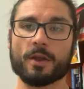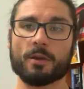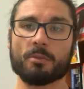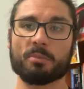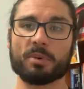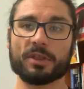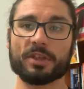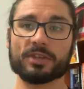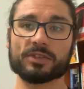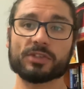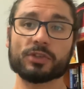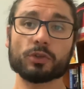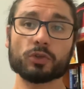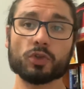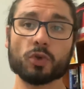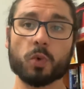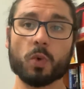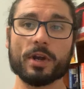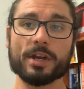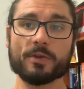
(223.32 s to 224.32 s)
But there's still
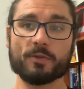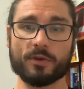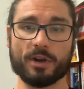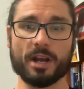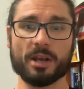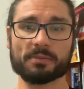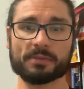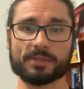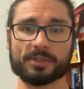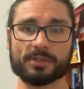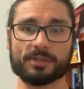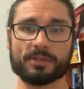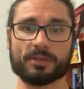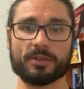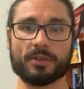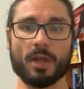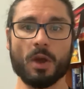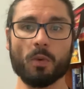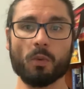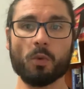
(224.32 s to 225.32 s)
20 reps
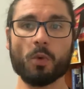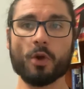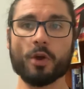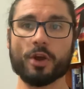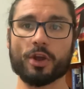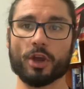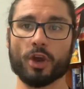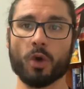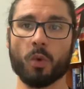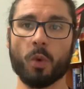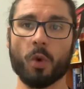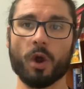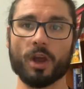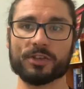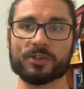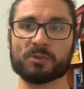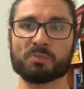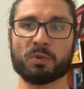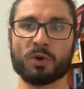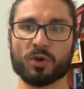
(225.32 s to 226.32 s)
that weren't quite
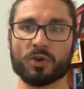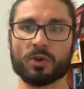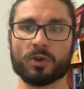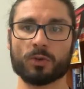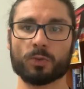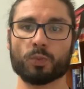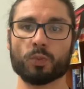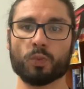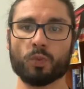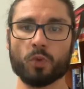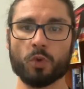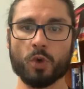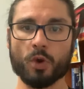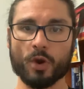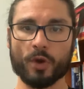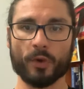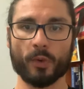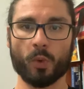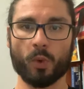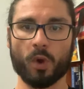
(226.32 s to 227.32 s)
spot on,
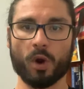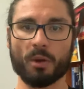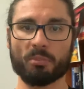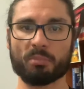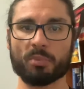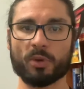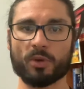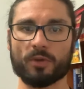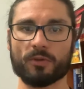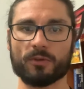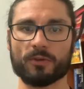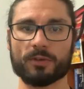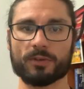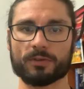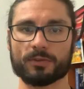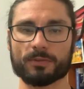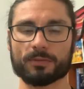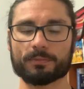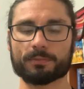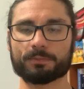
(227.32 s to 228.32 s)
weren't quite perfect.
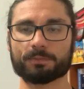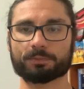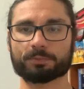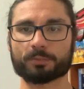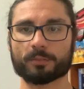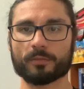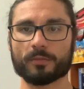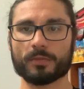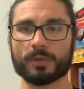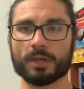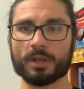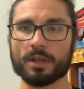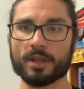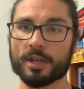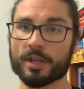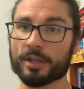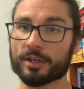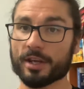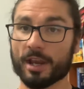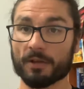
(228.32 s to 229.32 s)

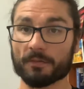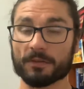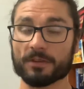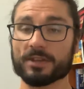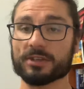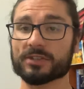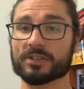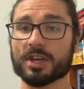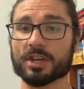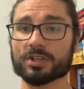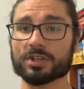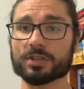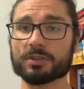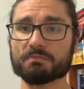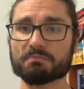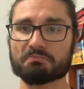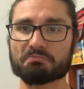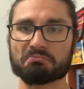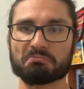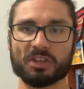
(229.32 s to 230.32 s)
Now for this
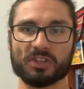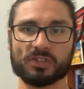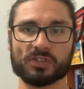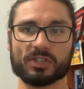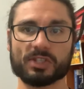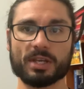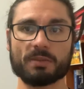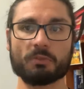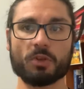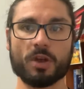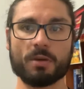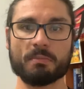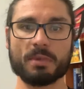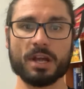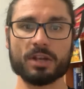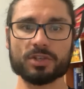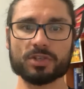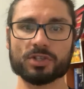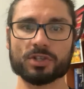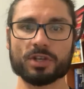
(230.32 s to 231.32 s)
session, doesn't seem like
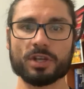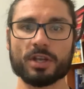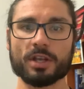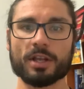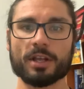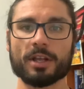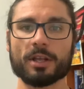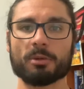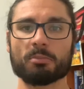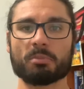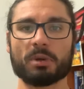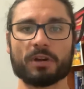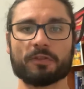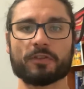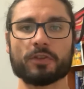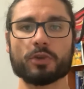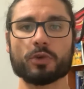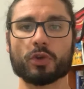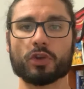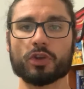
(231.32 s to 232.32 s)
much, but if
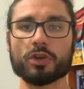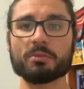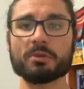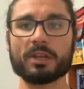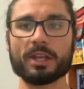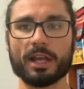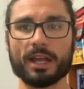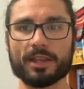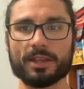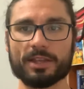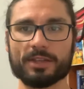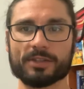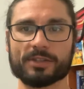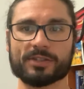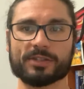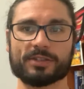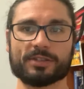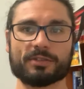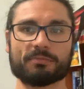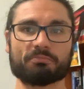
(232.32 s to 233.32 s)
you accumulate this,